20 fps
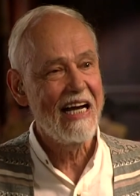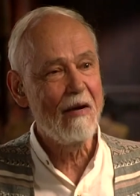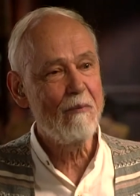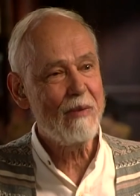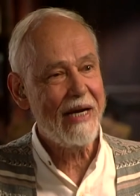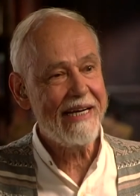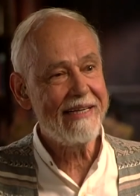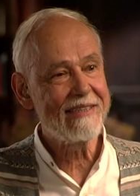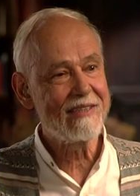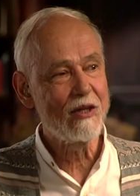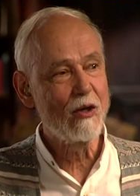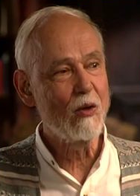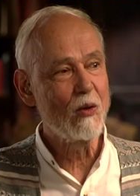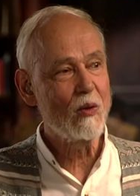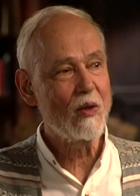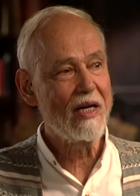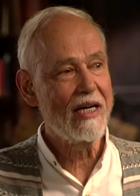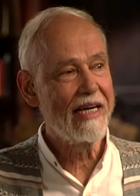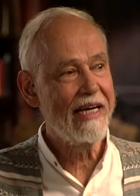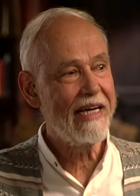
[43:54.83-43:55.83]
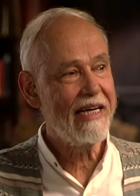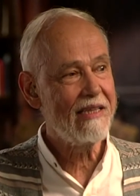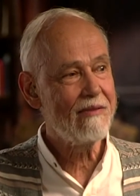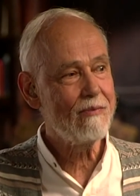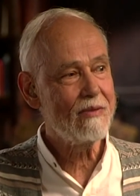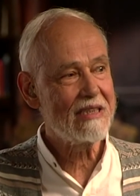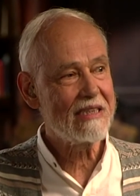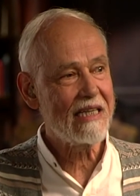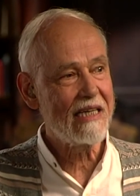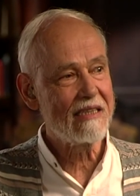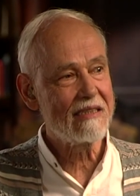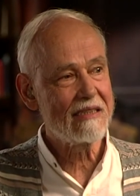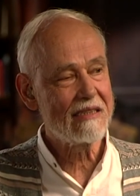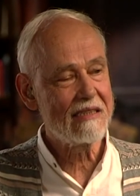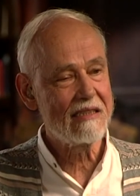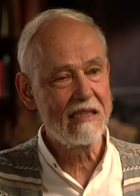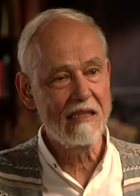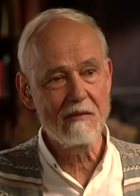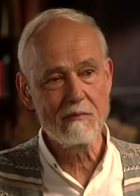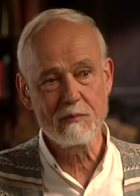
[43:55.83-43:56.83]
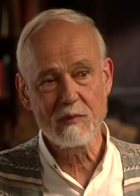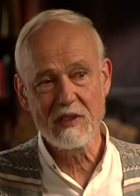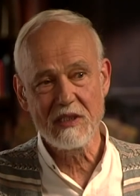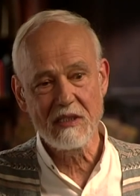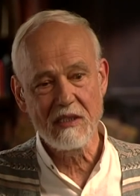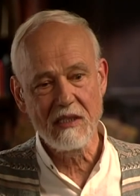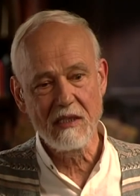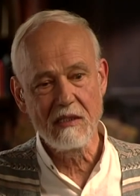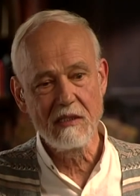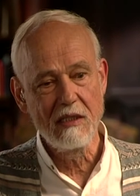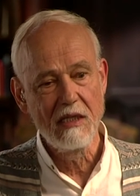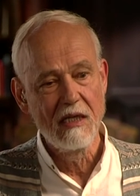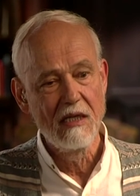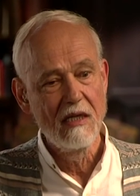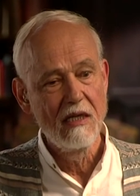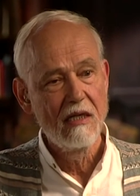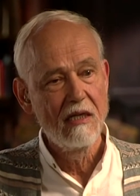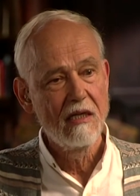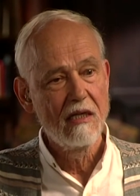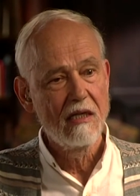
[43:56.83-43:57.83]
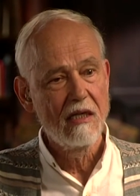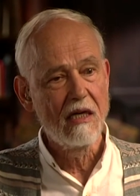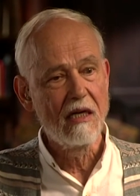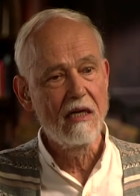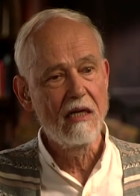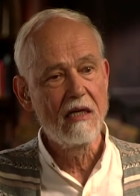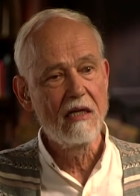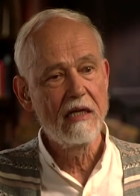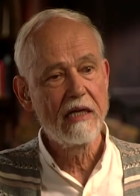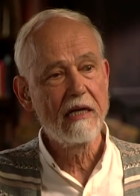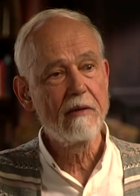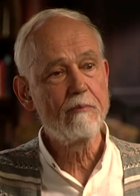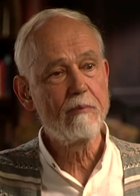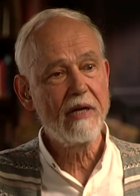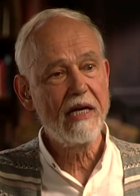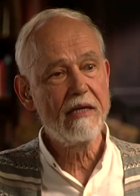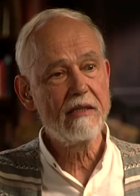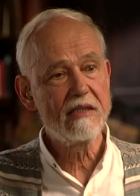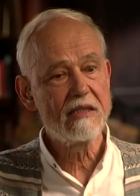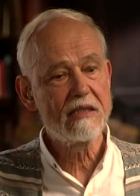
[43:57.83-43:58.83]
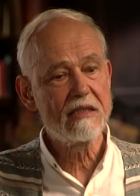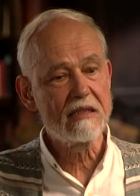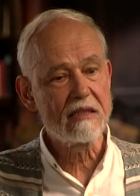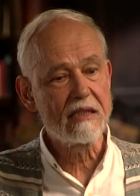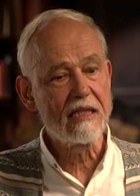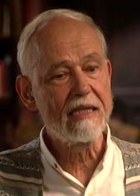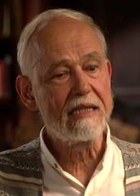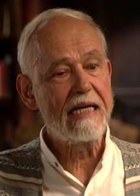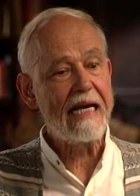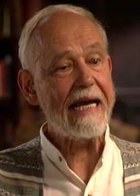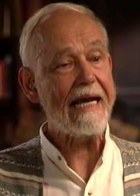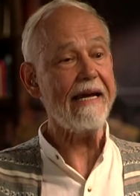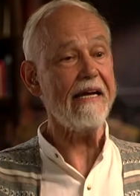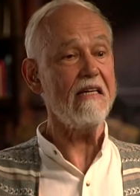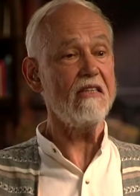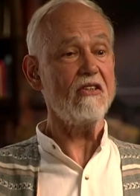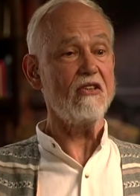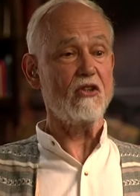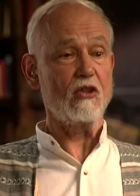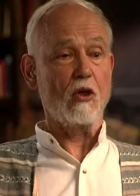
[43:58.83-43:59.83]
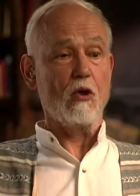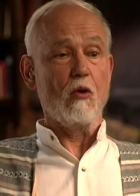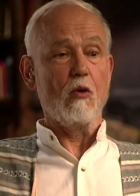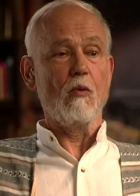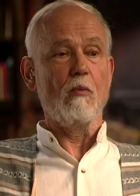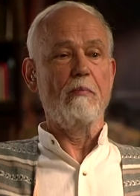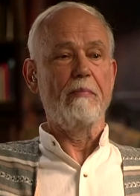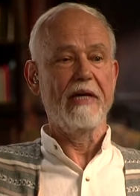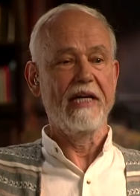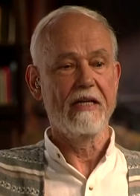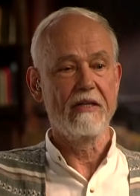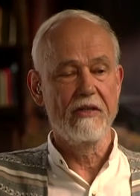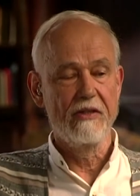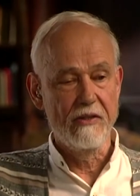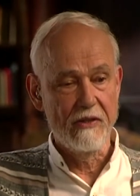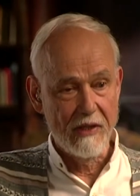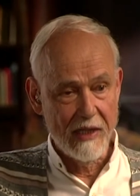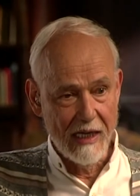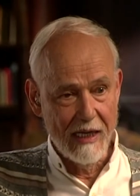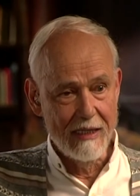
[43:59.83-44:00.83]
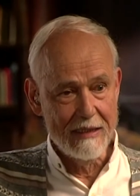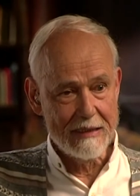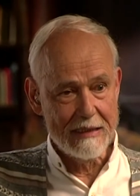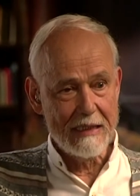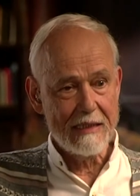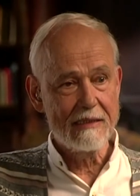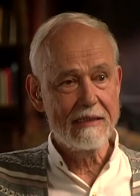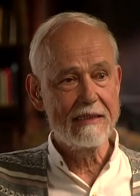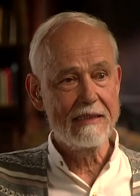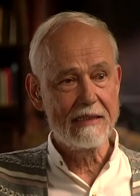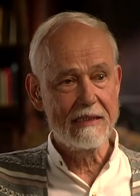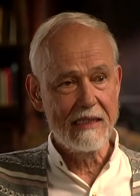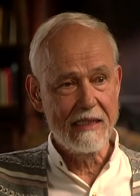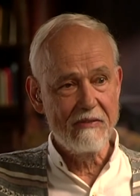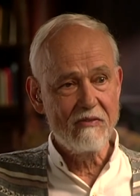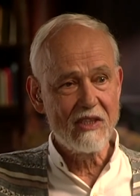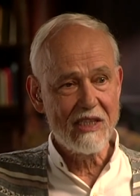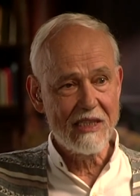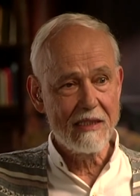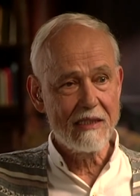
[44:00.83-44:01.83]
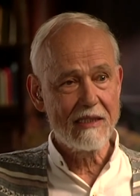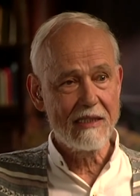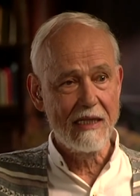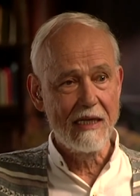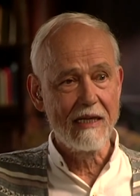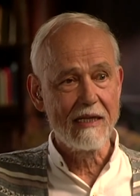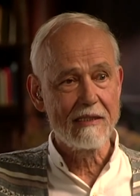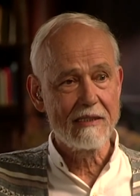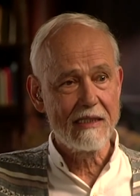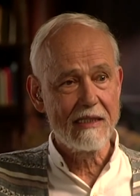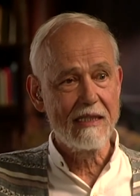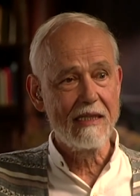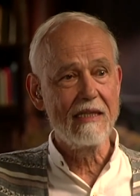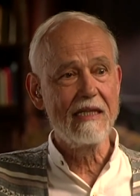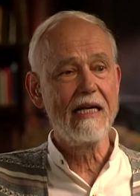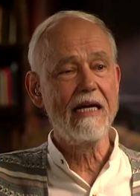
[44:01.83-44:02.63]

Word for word: I make no claims except. Uh, uh, it makes the days go better. I'll just leave it at that. The